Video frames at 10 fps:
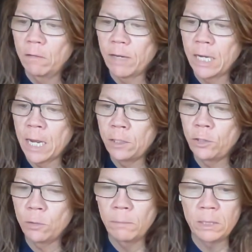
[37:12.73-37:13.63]

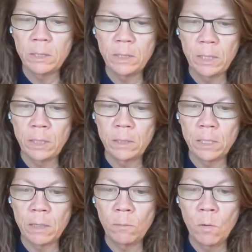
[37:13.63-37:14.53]
financial misdeeds,
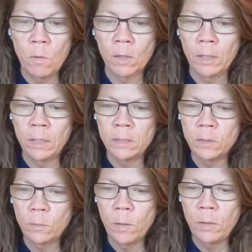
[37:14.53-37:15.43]
and more
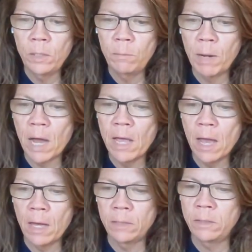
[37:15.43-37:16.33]
is quoted by
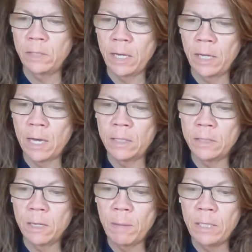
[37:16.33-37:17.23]
Hasday
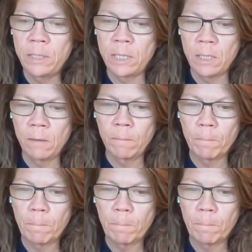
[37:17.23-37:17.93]
as lamenting,